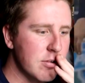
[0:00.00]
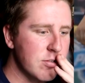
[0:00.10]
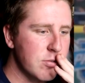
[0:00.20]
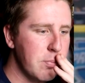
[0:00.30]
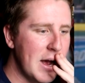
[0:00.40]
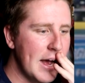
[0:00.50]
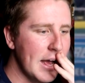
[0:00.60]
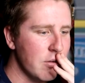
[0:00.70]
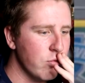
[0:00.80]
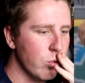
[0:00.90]
a
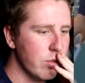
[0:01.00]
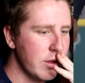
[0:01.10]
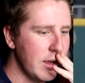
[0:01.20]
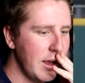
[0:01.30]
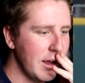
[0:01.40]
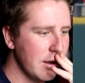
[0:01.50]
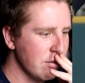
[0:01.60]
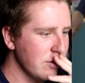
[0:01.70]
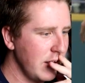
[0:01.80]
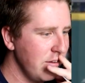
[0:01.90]
spy for the
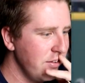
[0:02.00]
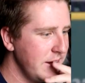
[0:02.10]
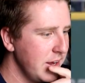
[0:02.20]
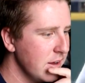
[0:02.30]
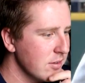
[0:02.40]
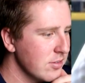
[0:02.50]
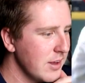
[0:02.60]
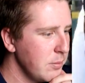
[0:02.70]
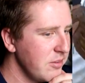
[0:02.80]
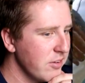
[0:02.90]
A's. If he is,
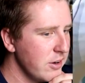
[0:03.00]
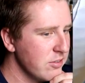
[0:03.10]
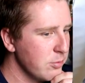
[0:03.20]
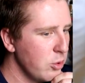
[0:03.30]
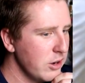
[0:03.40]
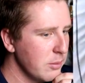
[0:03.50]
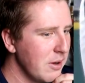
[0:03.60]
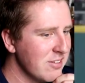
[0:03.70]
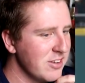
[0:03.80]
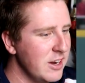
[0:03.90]
that'd be very disappointing.
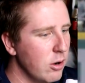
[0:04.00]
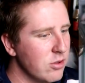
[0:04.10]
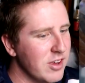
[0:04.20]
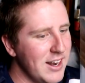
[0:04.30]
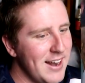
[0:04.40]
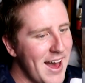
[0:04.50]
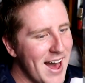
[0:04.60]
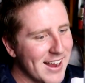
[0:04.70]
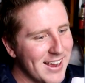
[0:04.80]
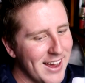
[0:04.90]
Masahiro
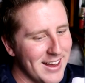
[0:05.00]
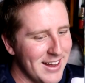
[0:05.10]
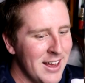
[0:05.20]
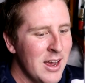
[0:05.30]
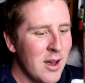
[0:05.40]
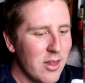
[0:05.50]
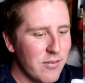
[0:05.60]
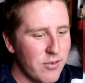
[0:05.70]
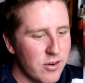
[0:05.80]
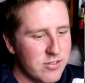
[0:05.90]
Tanaka
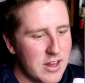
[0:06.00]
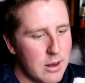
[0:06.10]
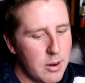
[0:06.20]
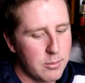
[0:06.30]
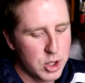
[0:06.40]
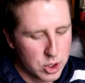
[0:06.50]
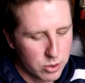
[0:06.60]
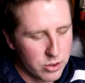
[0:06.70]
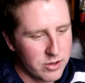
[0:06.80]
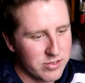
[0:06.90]
the first time I'm truly